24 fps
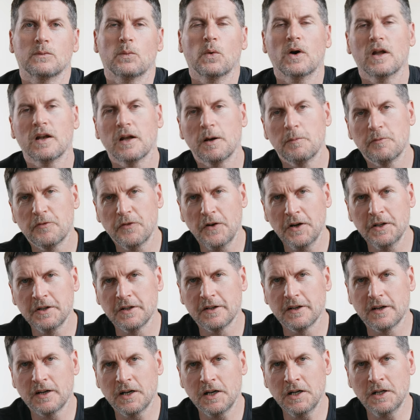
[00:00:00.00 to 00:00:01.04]
Well, I'm
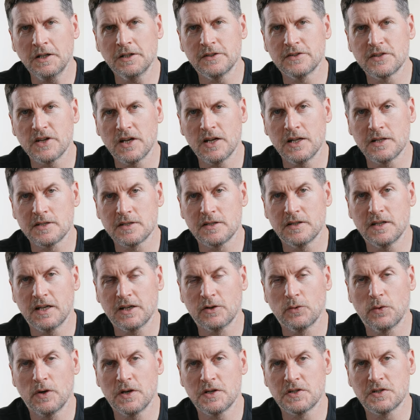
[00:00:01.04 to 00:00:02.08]
finding it hard to answer
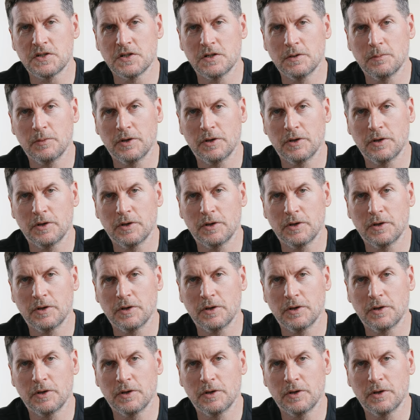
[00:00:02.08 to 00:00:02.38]
that question